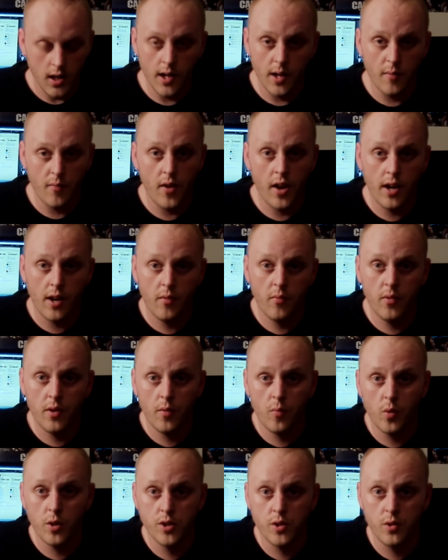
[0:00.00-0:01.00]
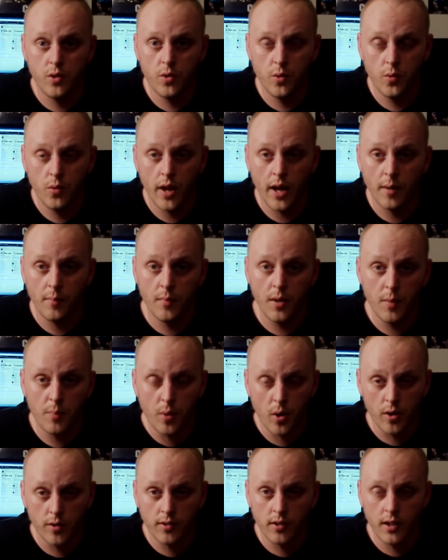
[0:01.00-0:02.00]
innovative in what you do. Like me
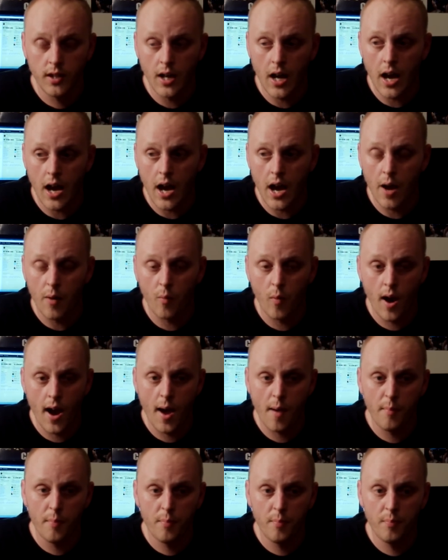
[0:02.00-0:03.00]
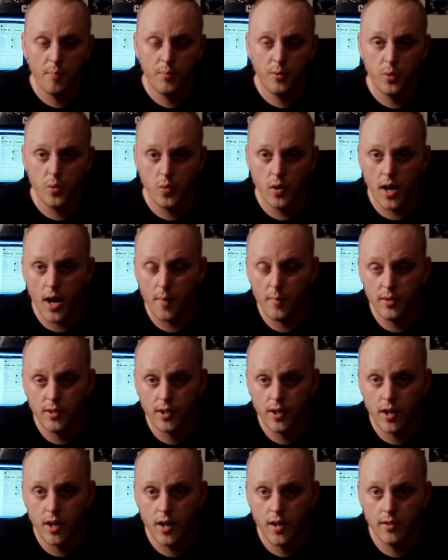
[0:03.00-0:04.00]
personally, I rap, do
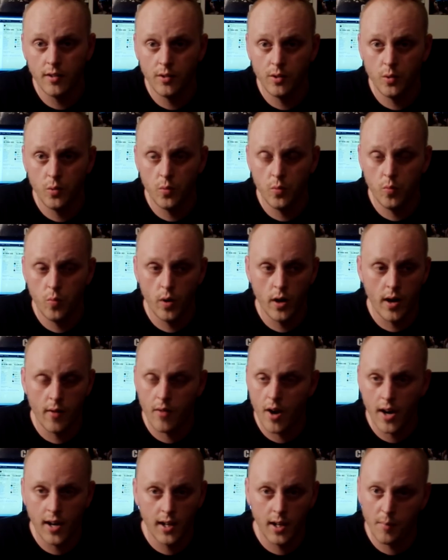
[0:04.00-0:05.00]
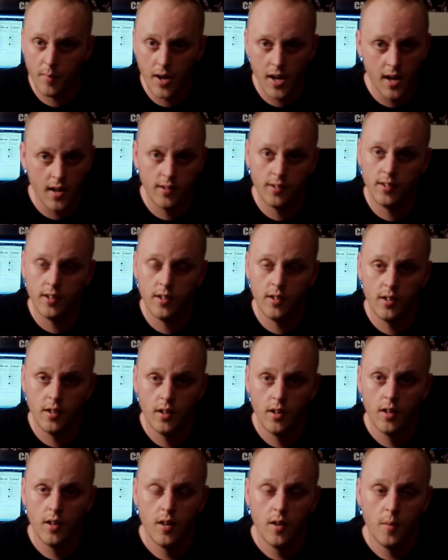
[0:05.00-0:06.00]
commentaries, and do whatever I can get my hands in.
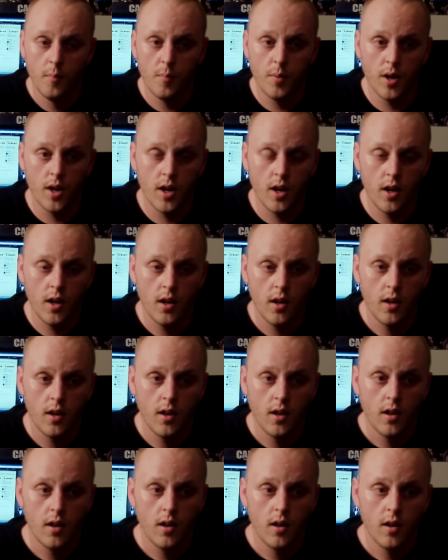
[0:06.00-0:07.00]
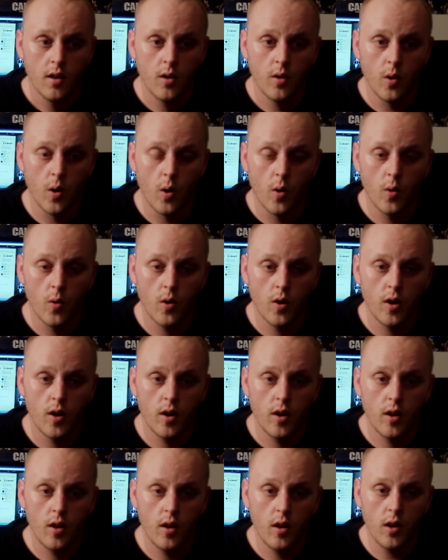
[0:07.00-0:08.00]
But, you know,
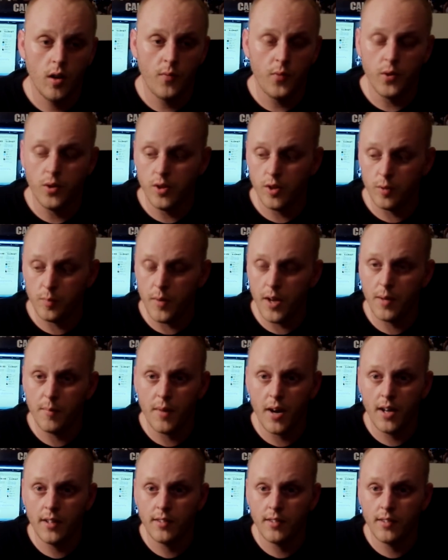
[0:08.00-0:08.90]
if you just make